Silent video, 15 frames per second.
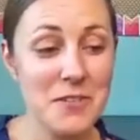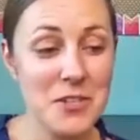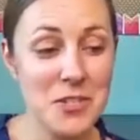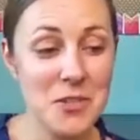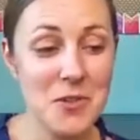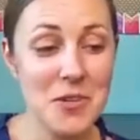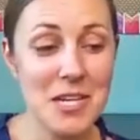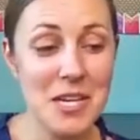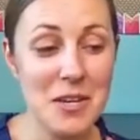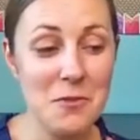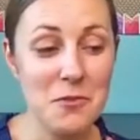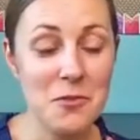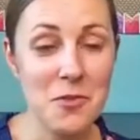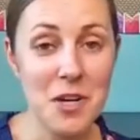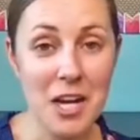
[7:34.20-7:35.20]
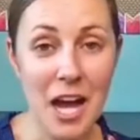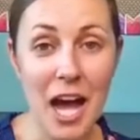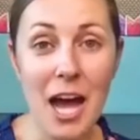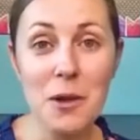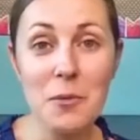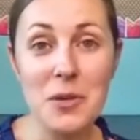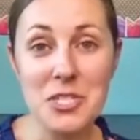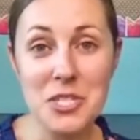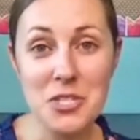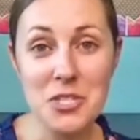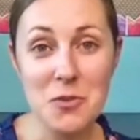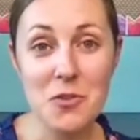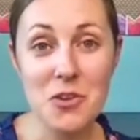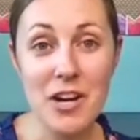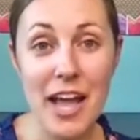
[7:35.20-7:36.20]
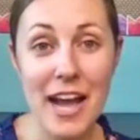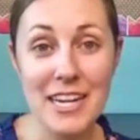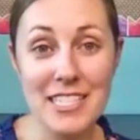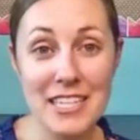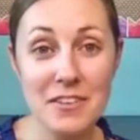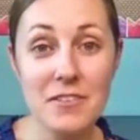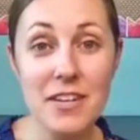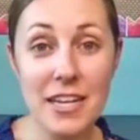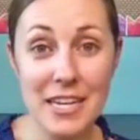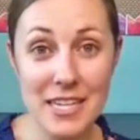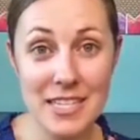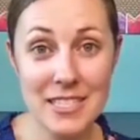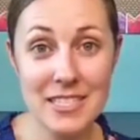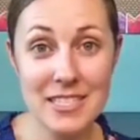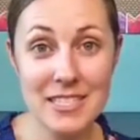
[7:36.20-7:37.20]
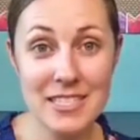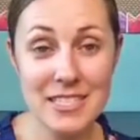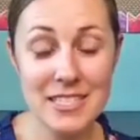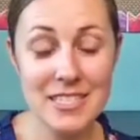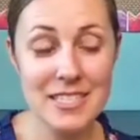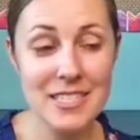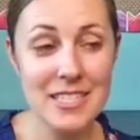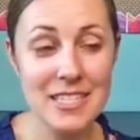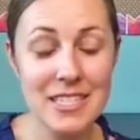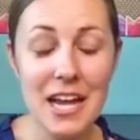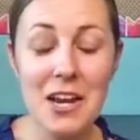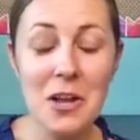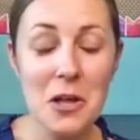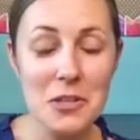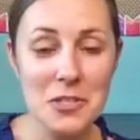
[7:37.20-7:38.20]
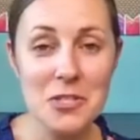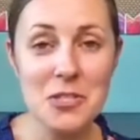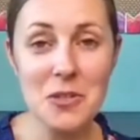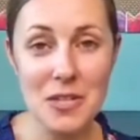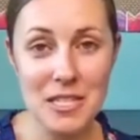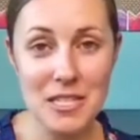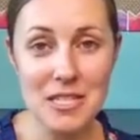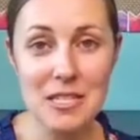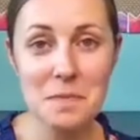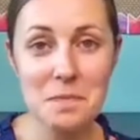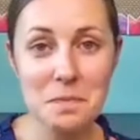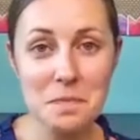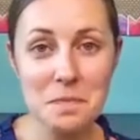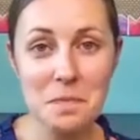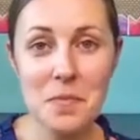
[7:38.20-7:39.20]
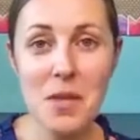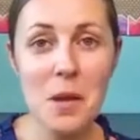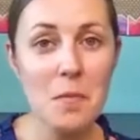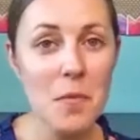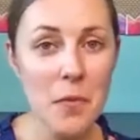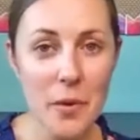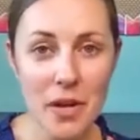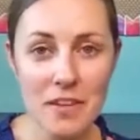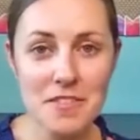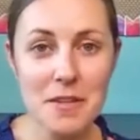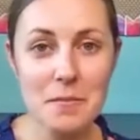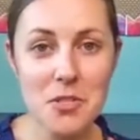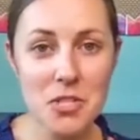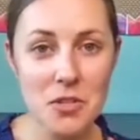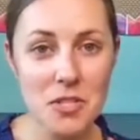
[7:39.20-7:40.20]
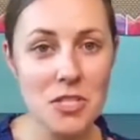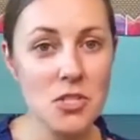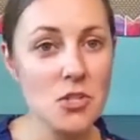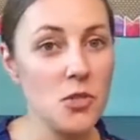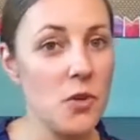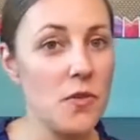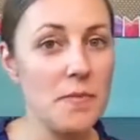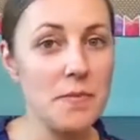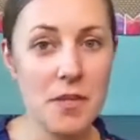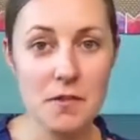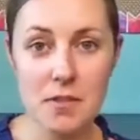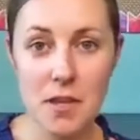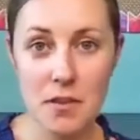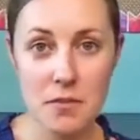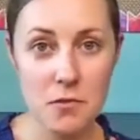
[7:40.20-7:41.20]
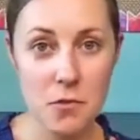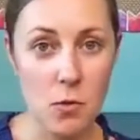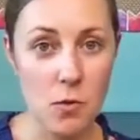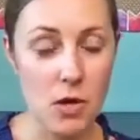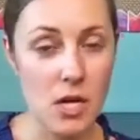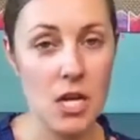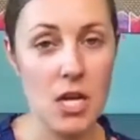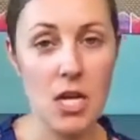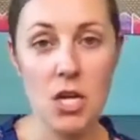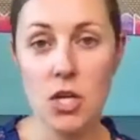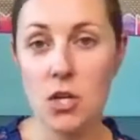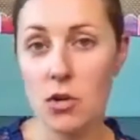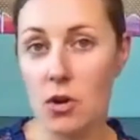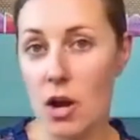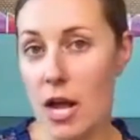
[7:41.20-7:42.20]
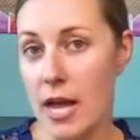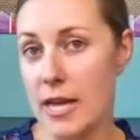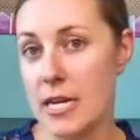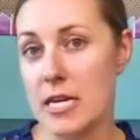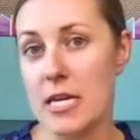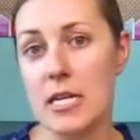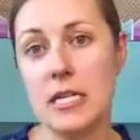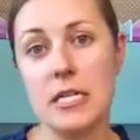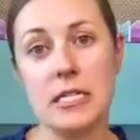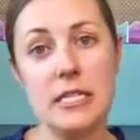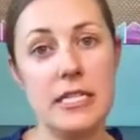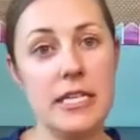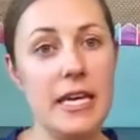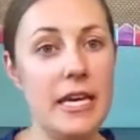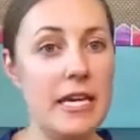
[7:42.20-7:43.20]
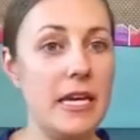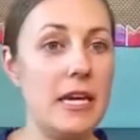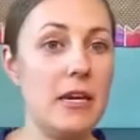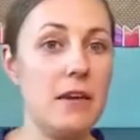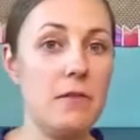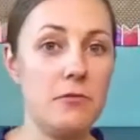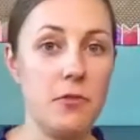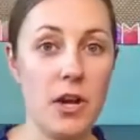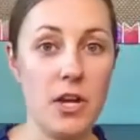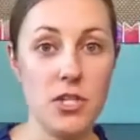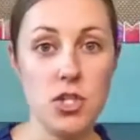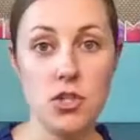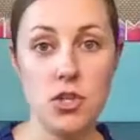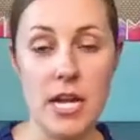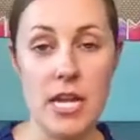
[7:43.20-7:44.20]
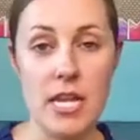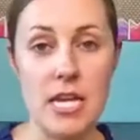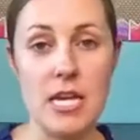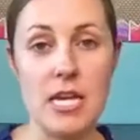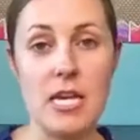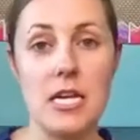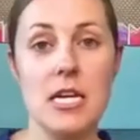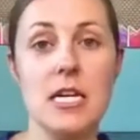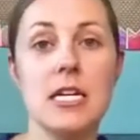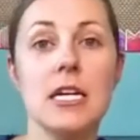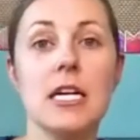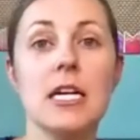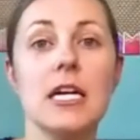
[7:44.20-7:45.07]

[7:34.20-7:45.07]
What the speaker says: if a student forgot what to do for an activity, not all students, but we all, some students, throw themselves on the floor, crying, kicking, frustrated,